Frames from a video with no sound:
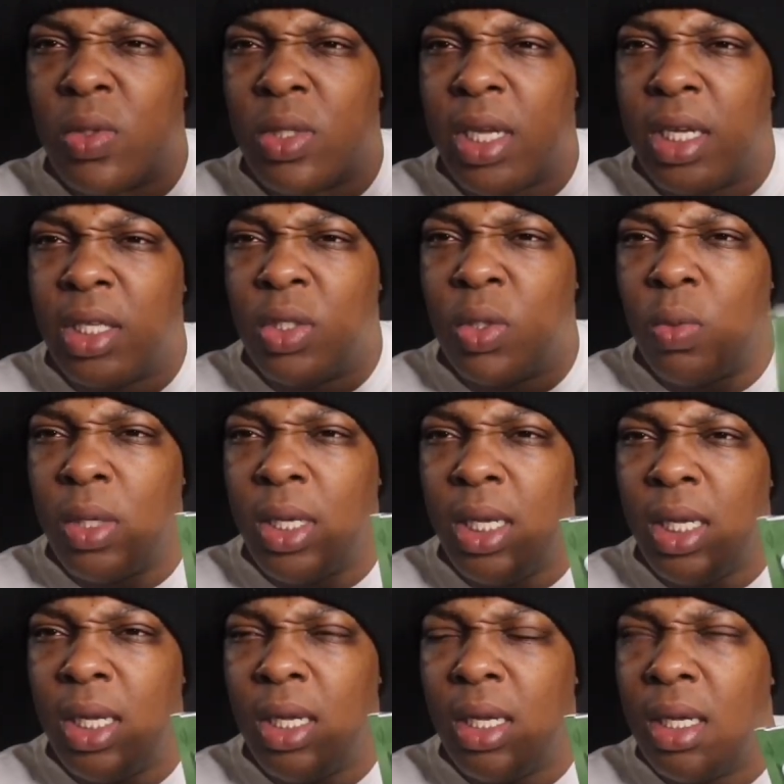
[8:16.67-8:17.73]
like
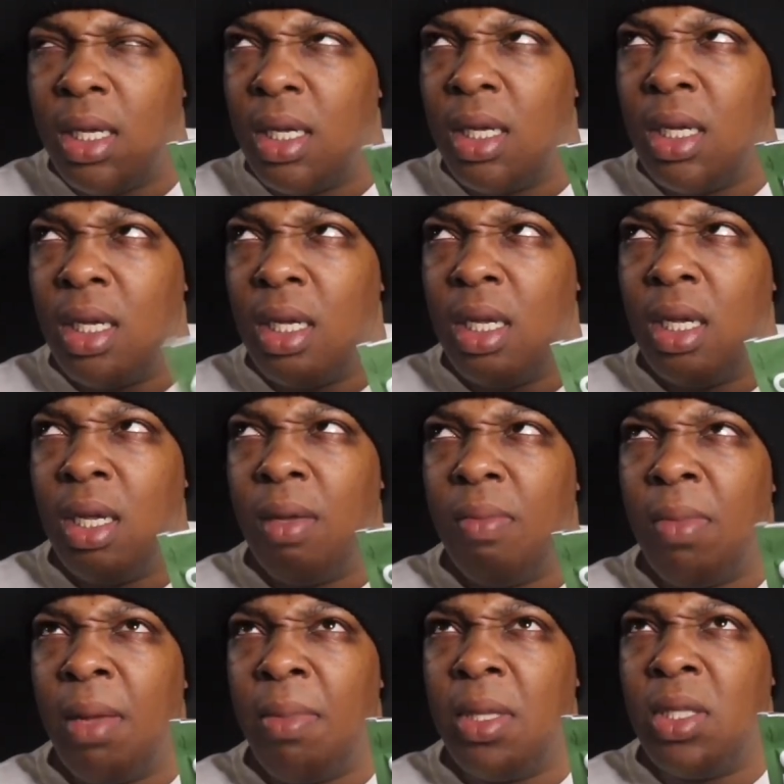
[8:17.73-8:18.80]
20,
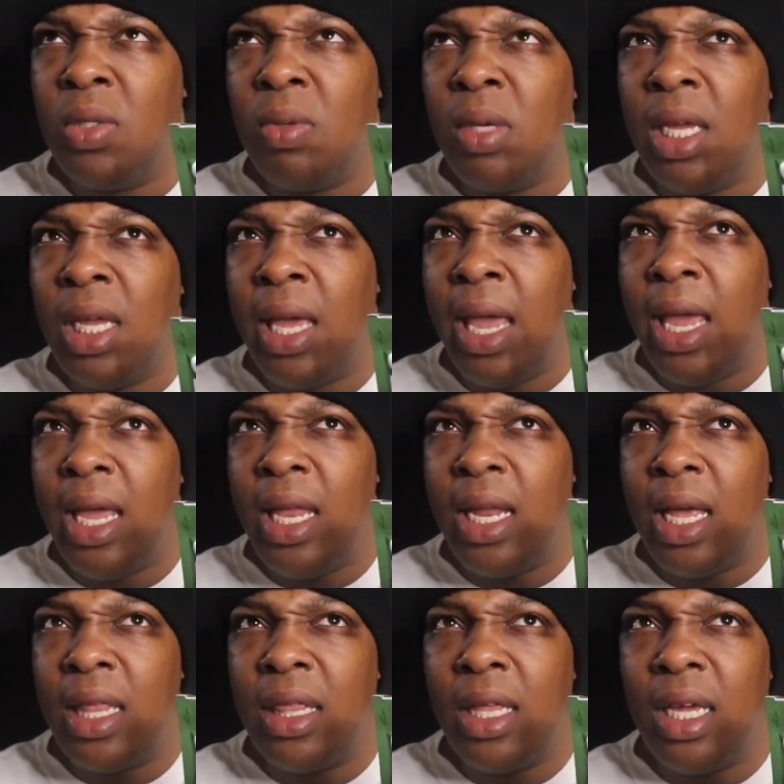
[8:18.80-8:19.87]
maybe 28,
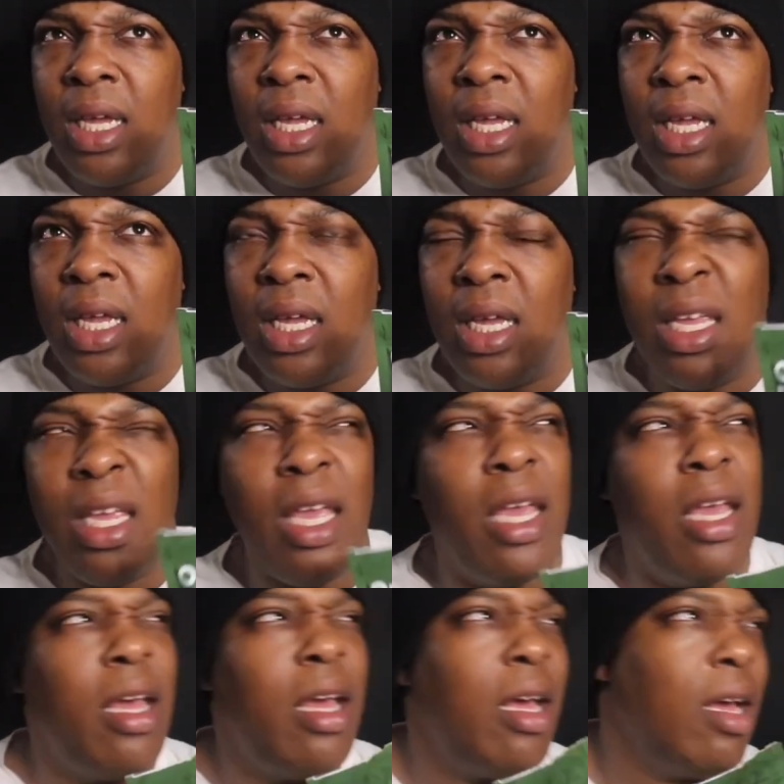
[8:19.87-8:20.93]
I think.
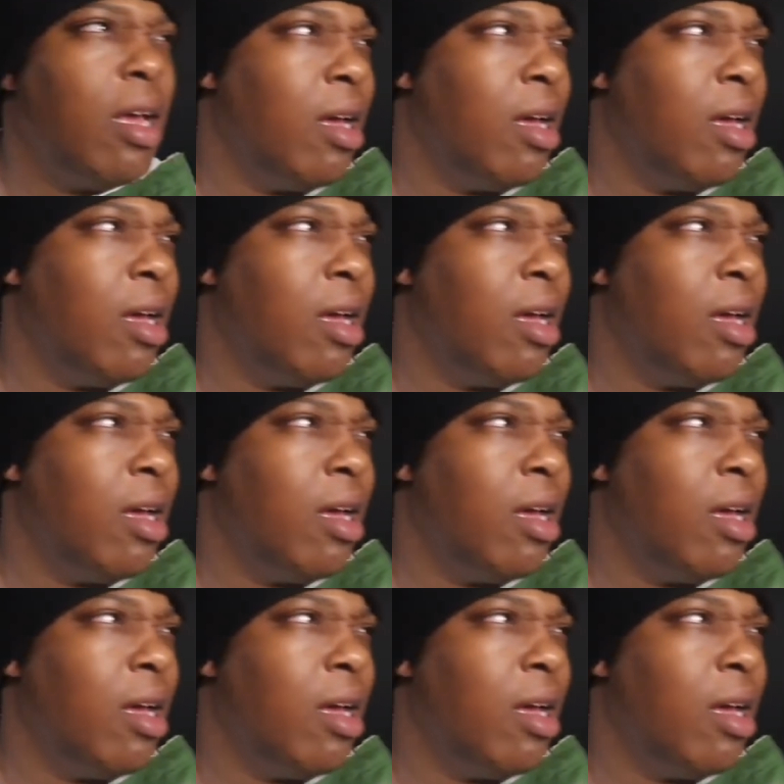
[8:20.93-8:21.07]
Yeah.